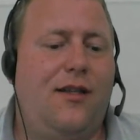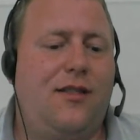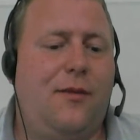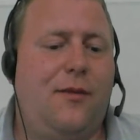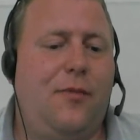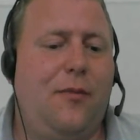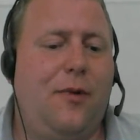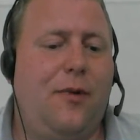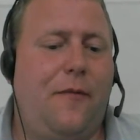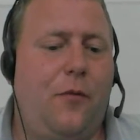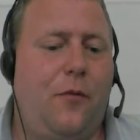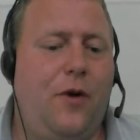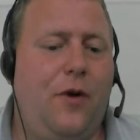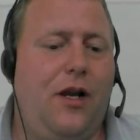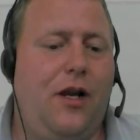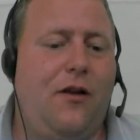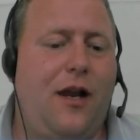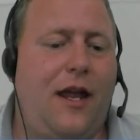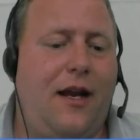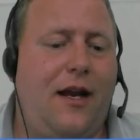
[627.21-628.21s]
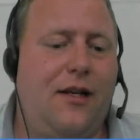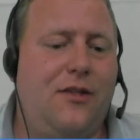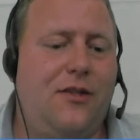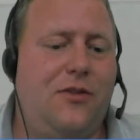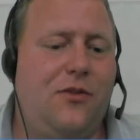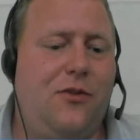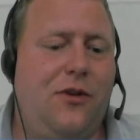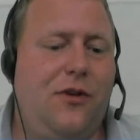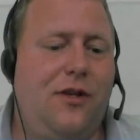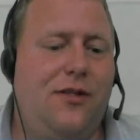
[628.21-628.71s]
Some people have a really good
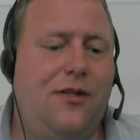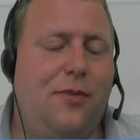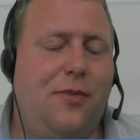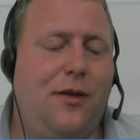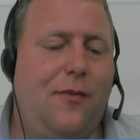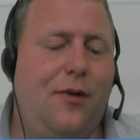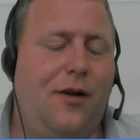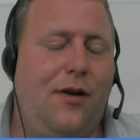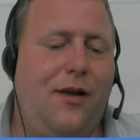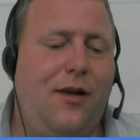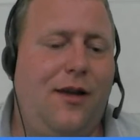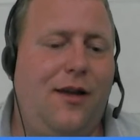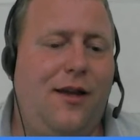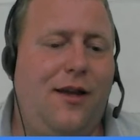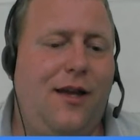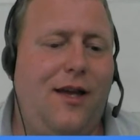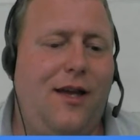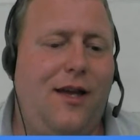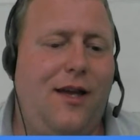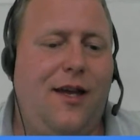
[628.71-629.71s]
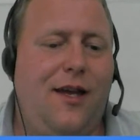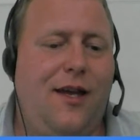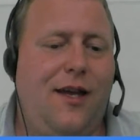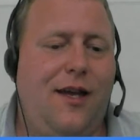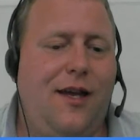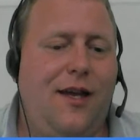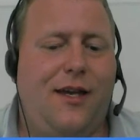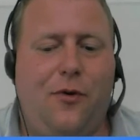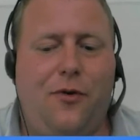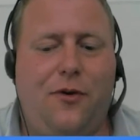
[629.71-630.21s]
angle to it, some people
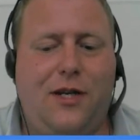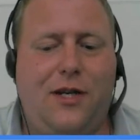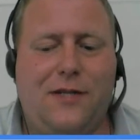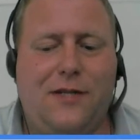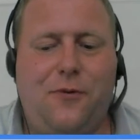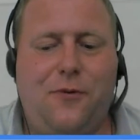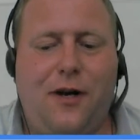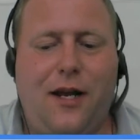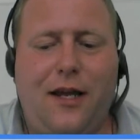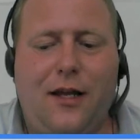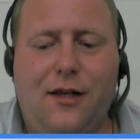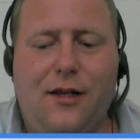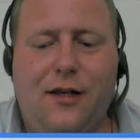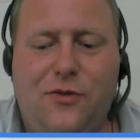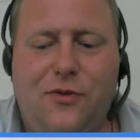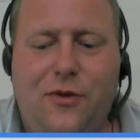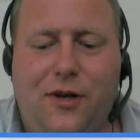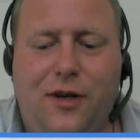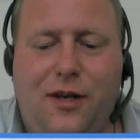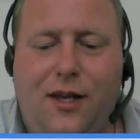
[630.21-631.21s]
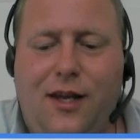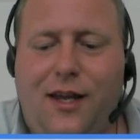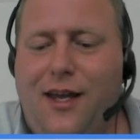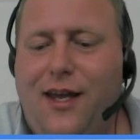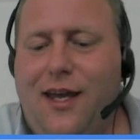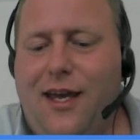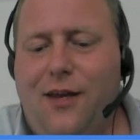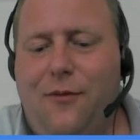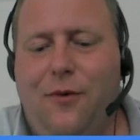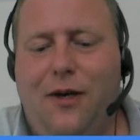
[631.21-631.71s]
get a more desperate angle to it.
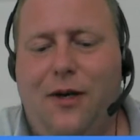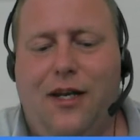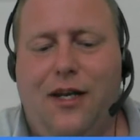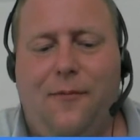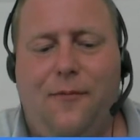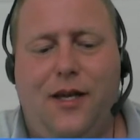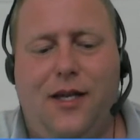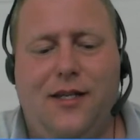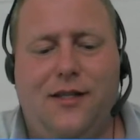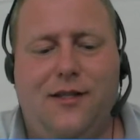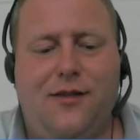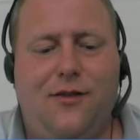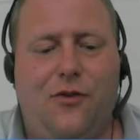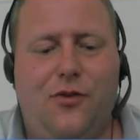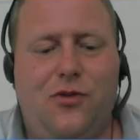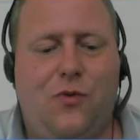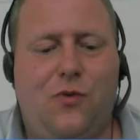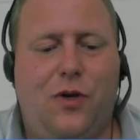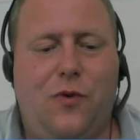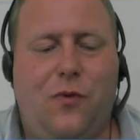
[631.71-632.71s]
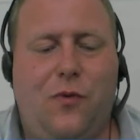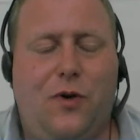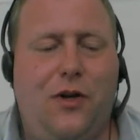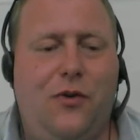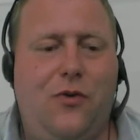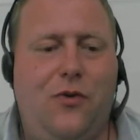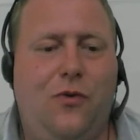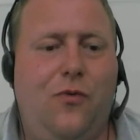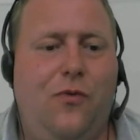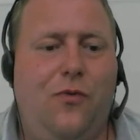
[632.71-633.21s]
It really depends also what you
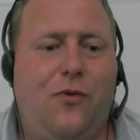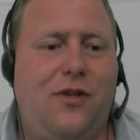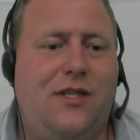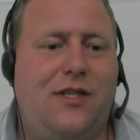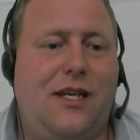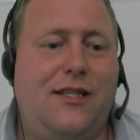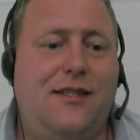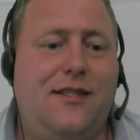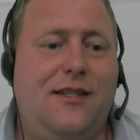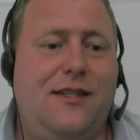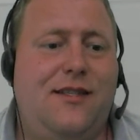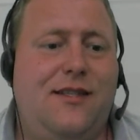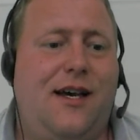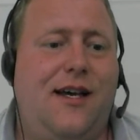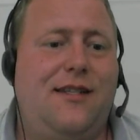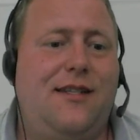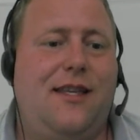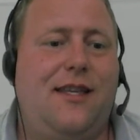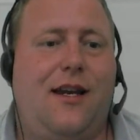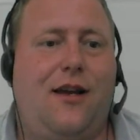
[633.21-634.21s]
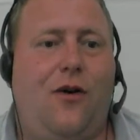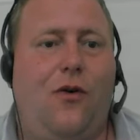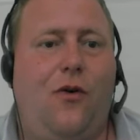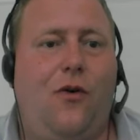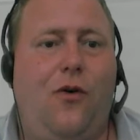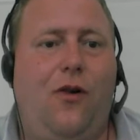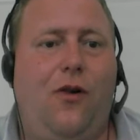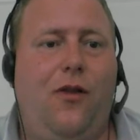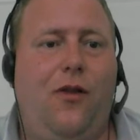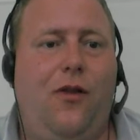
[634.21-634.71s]
want to do, because I see sites that are
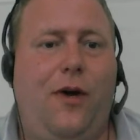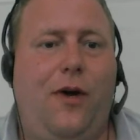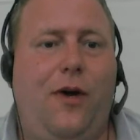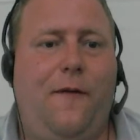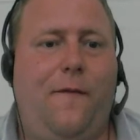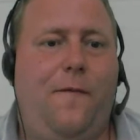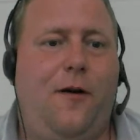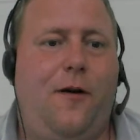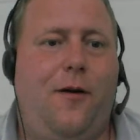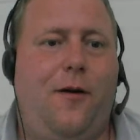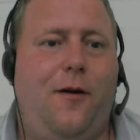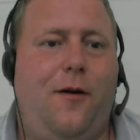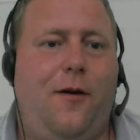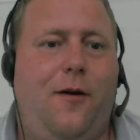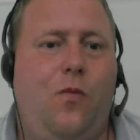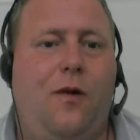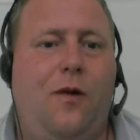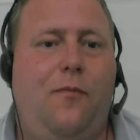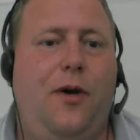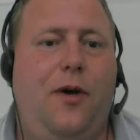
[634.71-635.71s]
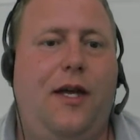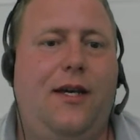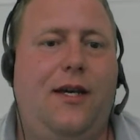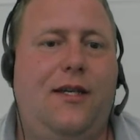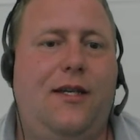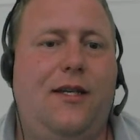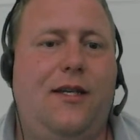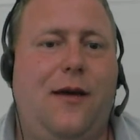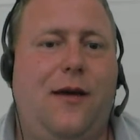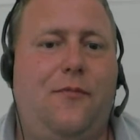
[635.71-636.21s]
all the way from one
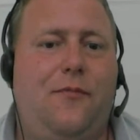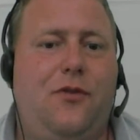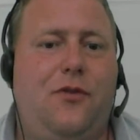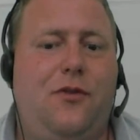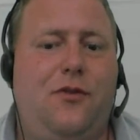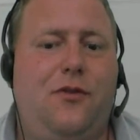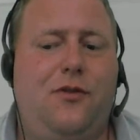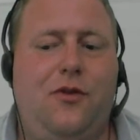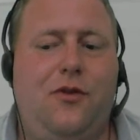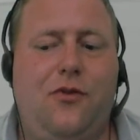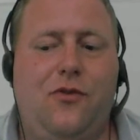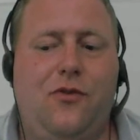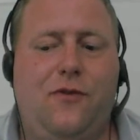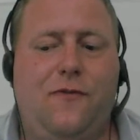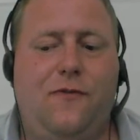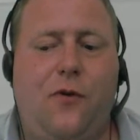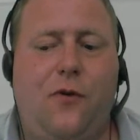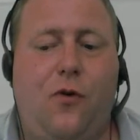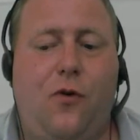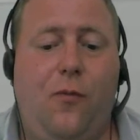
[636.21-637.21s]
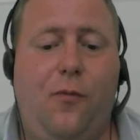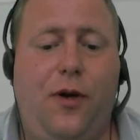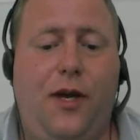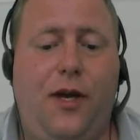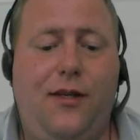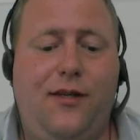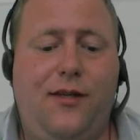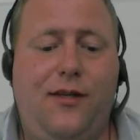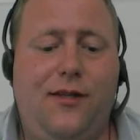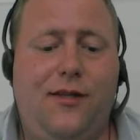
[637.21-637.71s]
page type to use for all
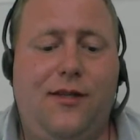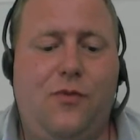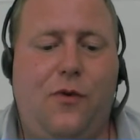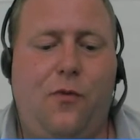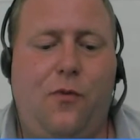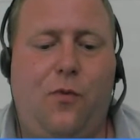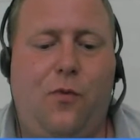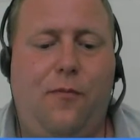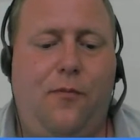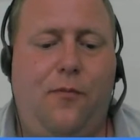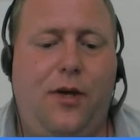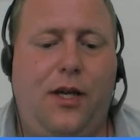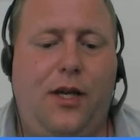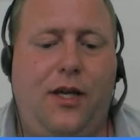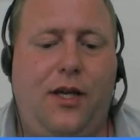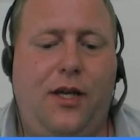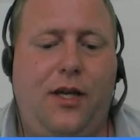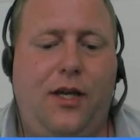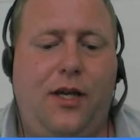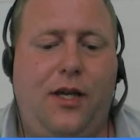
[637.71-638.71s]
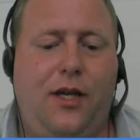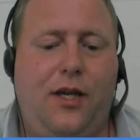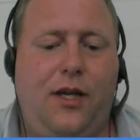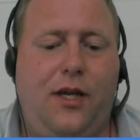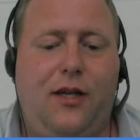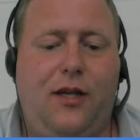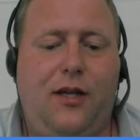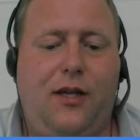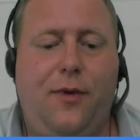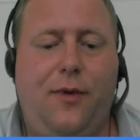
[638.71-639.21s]
pages with one big content
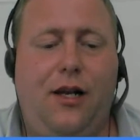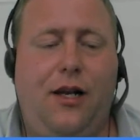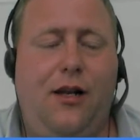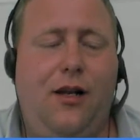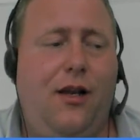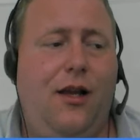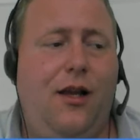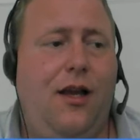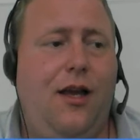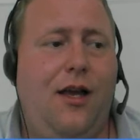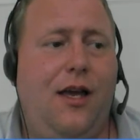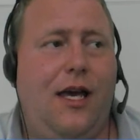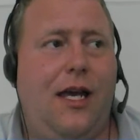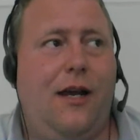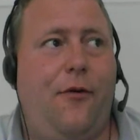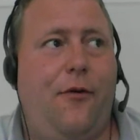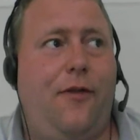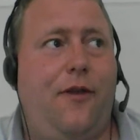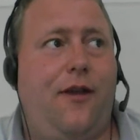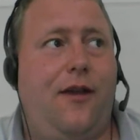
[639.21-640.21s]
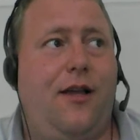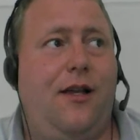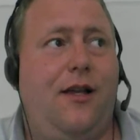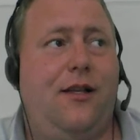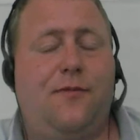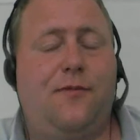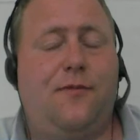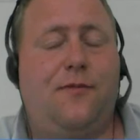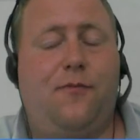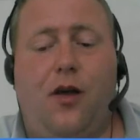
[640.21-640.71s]
area in the middle and everything
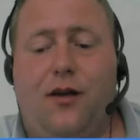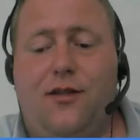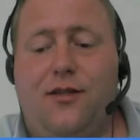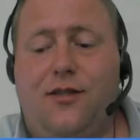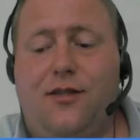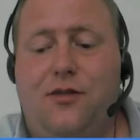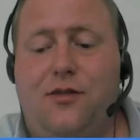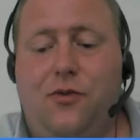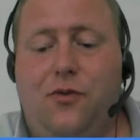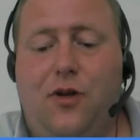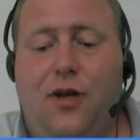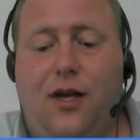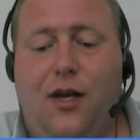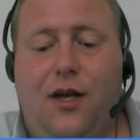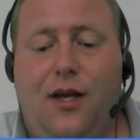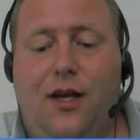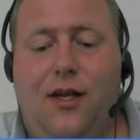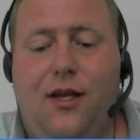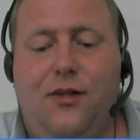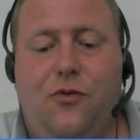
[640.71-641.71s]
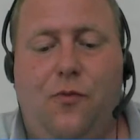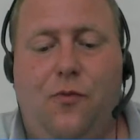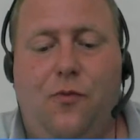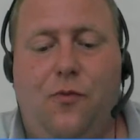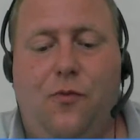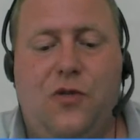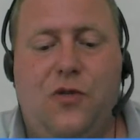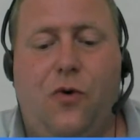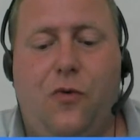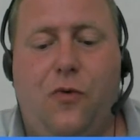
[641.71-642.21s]
else is blocks, to
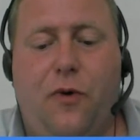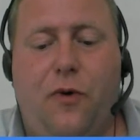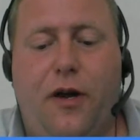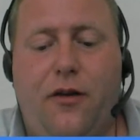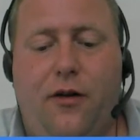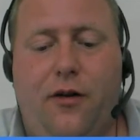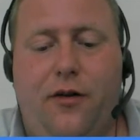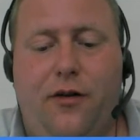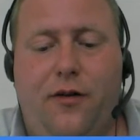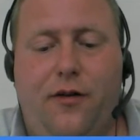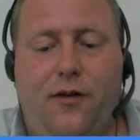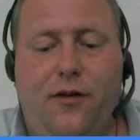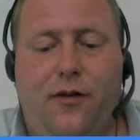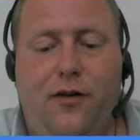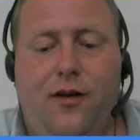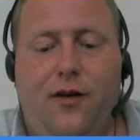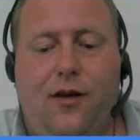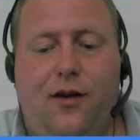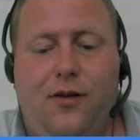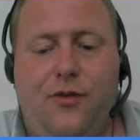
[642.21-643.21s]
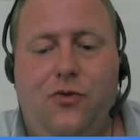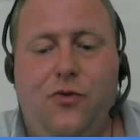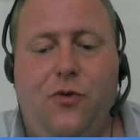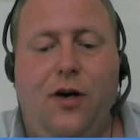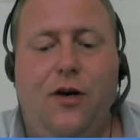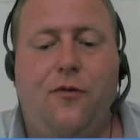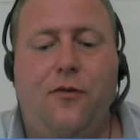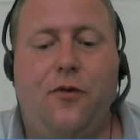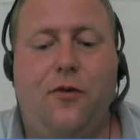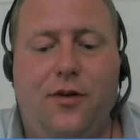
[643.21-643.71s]
much more granular
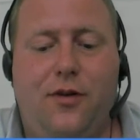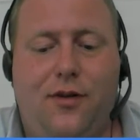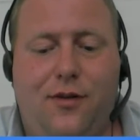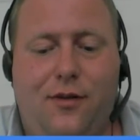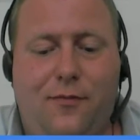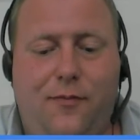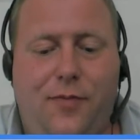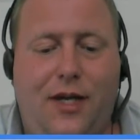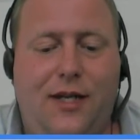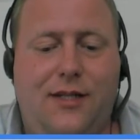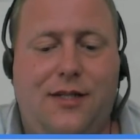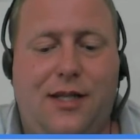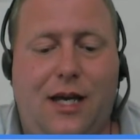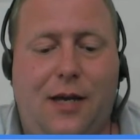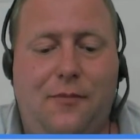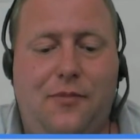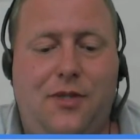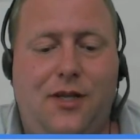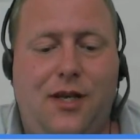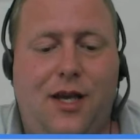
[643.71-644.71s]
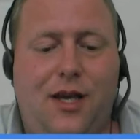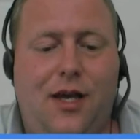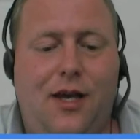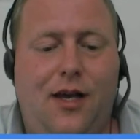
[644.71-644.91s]
200 page types.